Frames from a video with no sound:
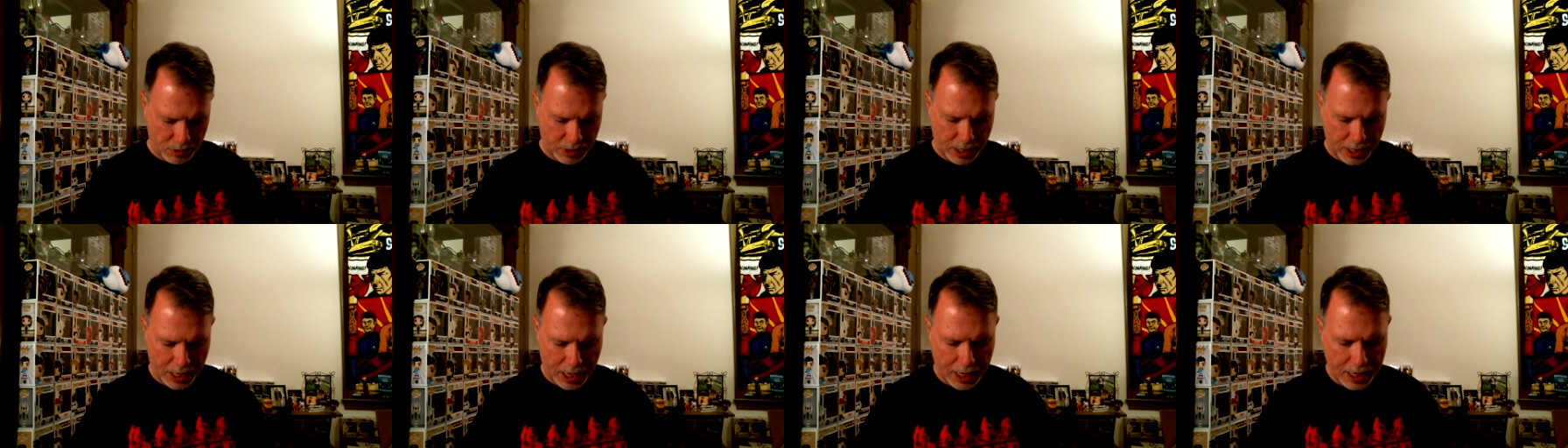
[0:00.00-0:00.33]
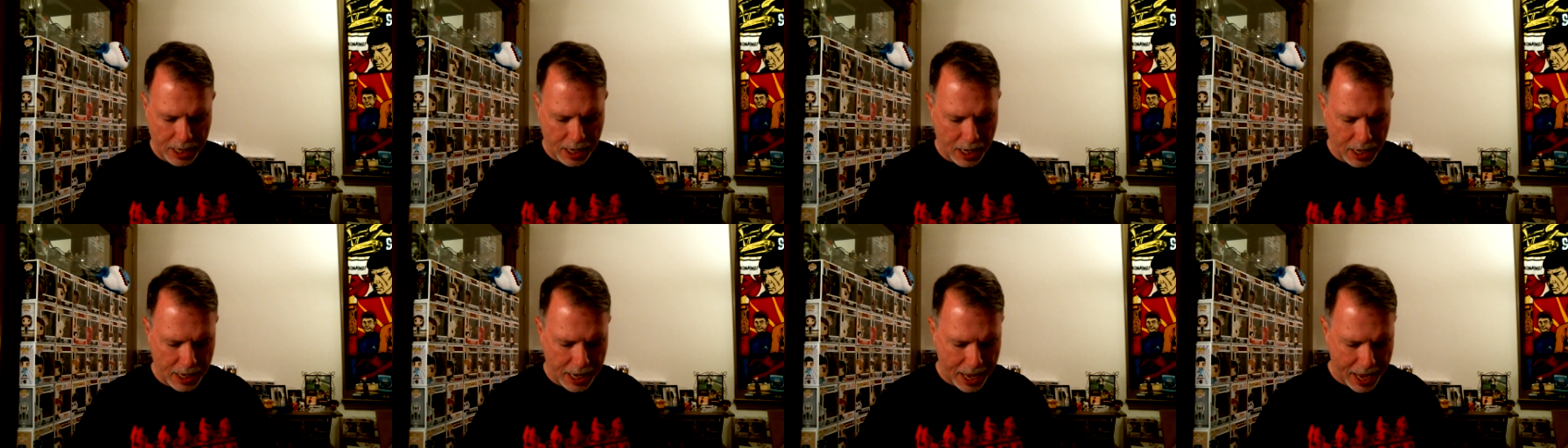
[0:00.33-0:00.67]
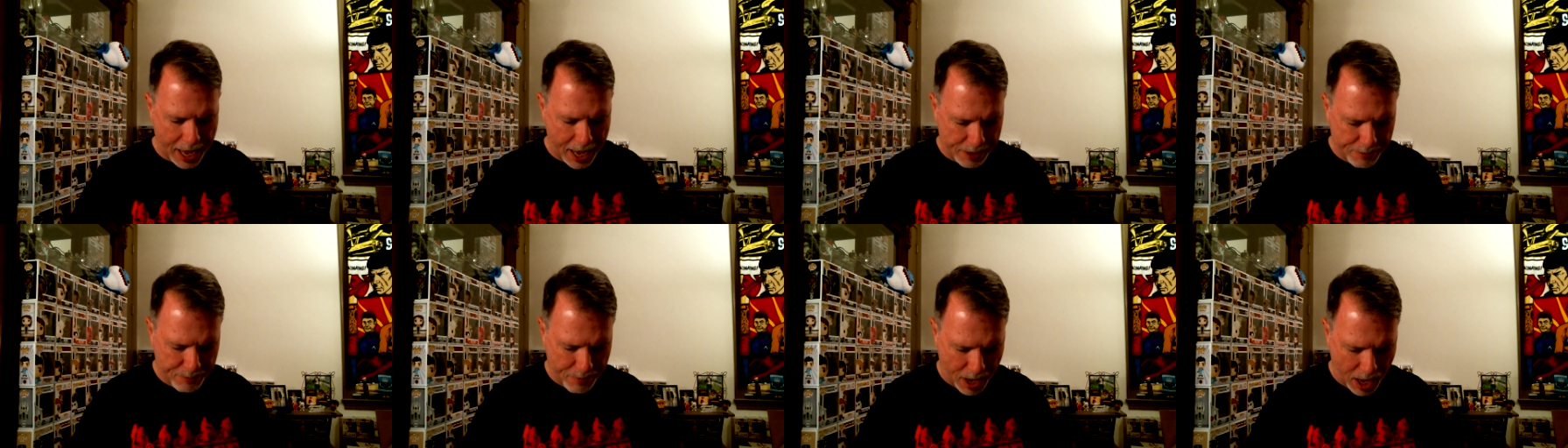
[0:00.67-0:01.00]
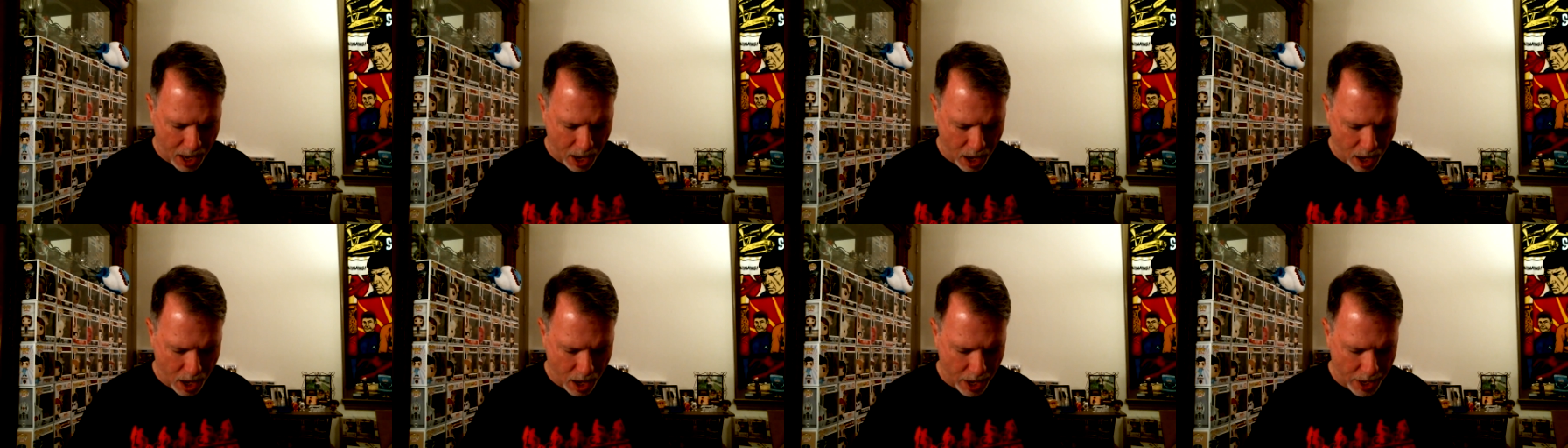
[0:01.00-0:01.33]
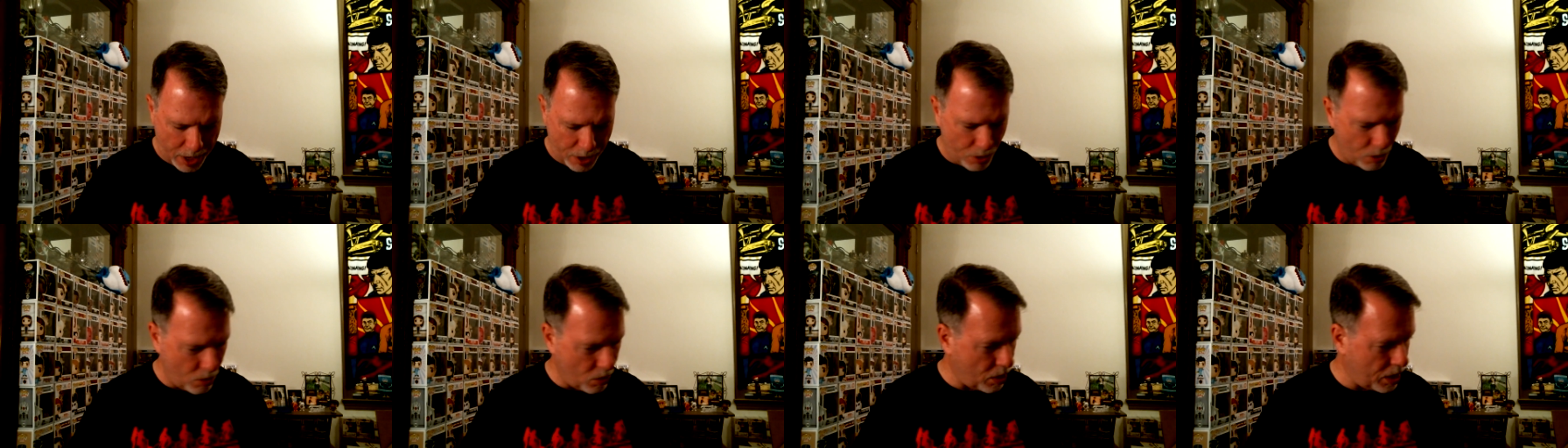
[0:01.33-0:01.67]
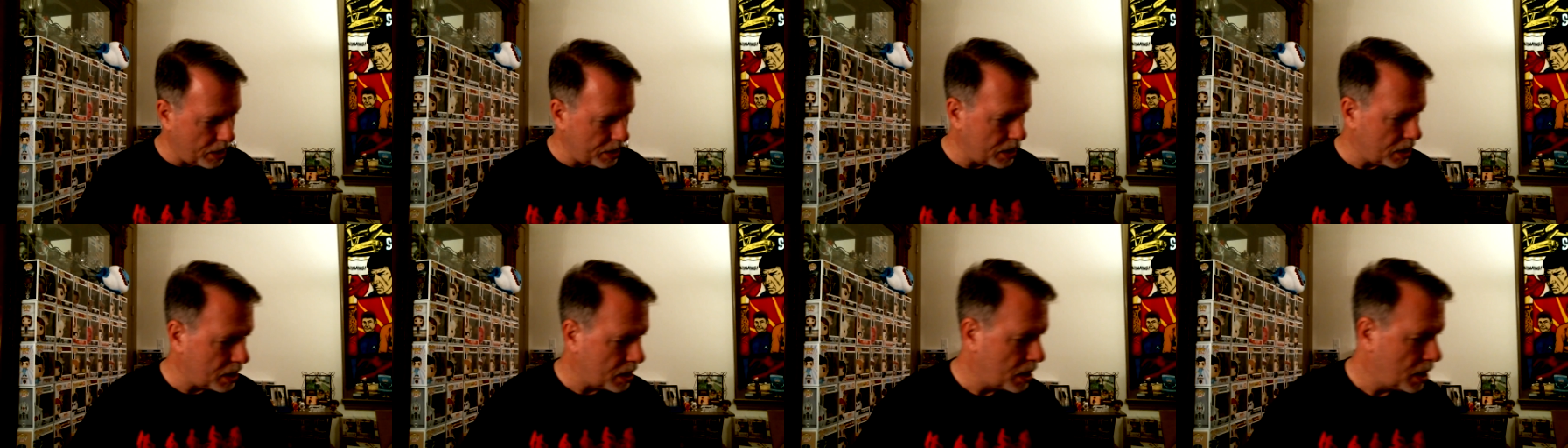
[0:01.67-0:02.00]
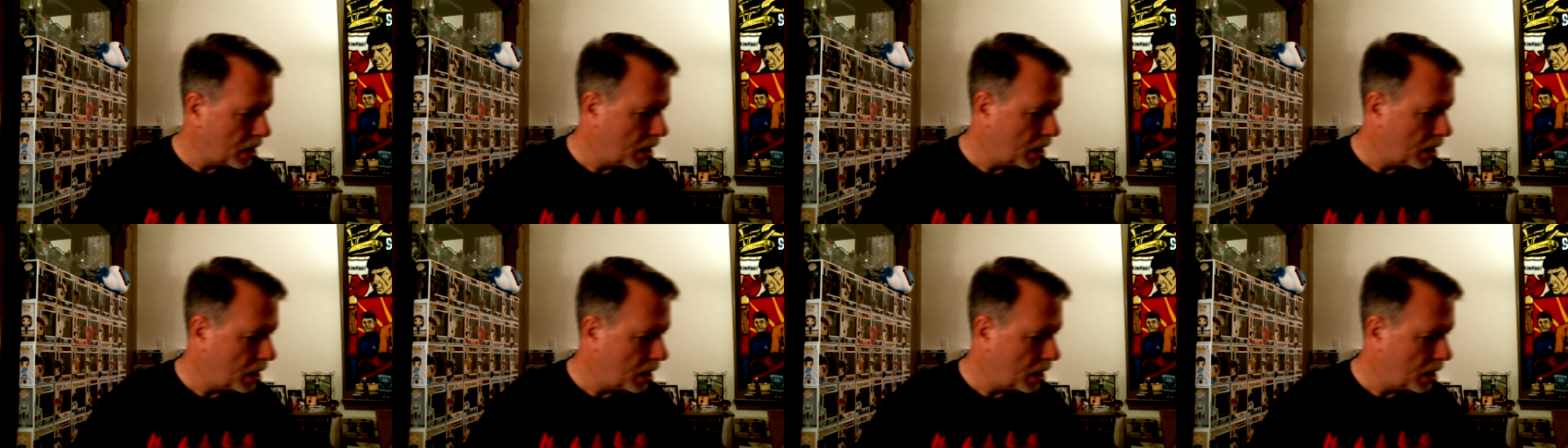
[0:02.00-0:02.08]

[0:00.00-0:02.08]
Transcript: that I kind of had my eye on.